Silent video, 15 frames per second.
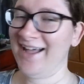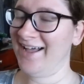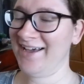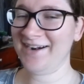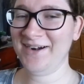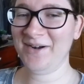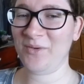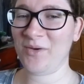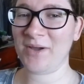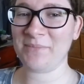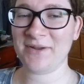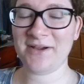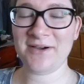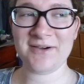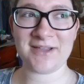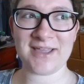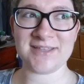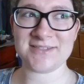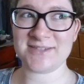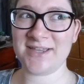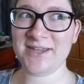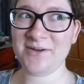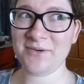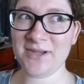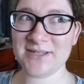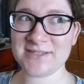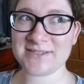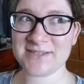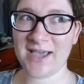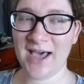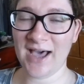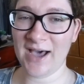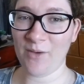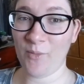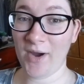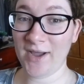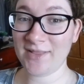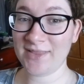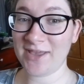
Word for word: I don't know why, but okay, so anyways, a while